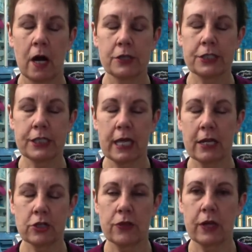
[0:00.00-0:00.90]
artistic
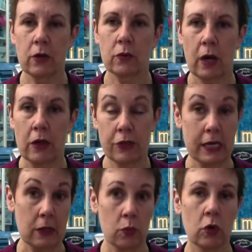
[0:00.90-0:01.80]
edge, I think I
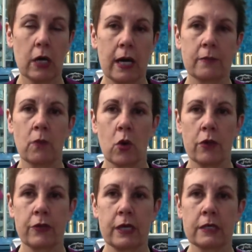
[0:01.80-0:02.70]
think will cut
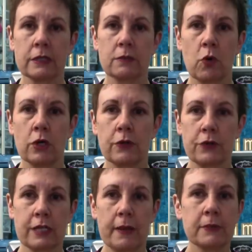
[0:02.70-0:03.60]
more things, more
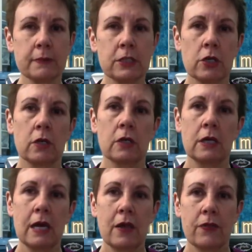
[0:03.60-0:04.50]
different types of material
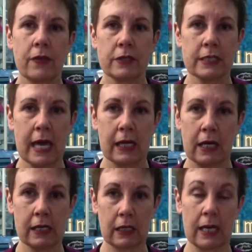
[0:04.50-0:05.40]
than the scan
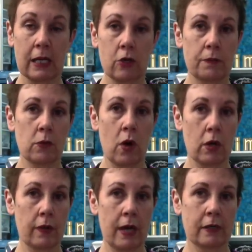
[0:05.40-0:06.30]
and cut. And again, I could be
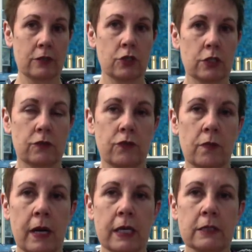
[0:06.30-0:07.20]
wrong on that. That's just
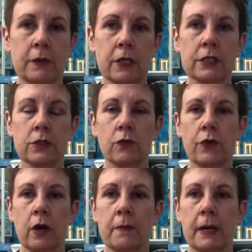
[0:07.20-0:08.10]
from my experience so
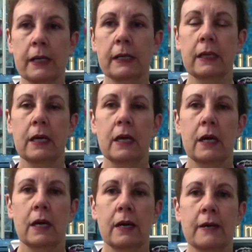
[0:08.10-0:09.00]
far. But
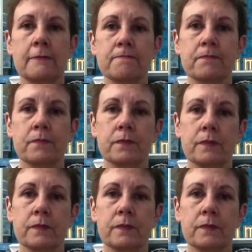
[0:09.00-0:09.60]
um,